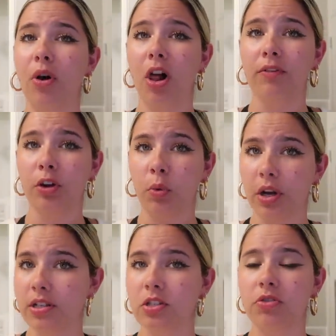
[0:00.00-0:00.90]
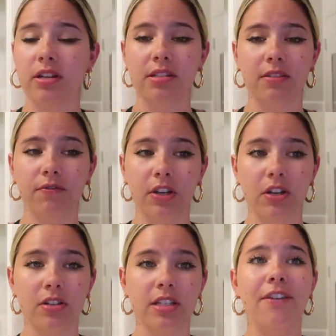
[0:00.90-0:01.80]
all of your worries and stresses and
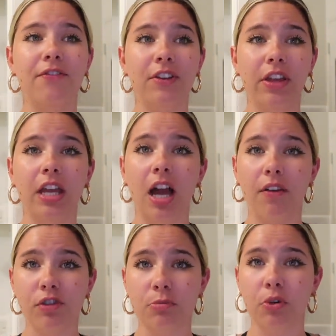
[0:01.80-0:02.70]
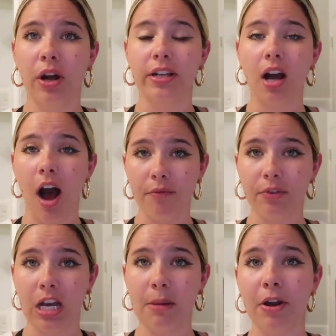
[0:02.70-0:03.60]
fears and feeling comfortable and
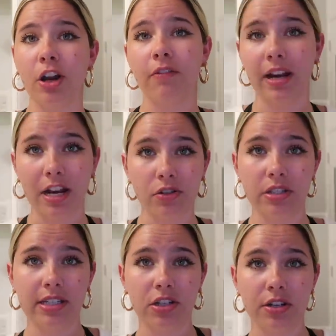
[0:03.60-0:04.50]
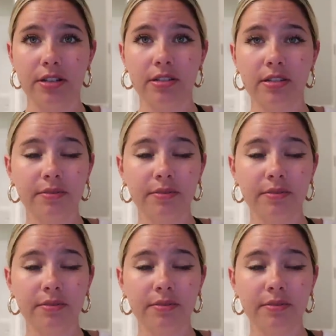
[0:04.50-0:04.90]
confident about your financial decisions.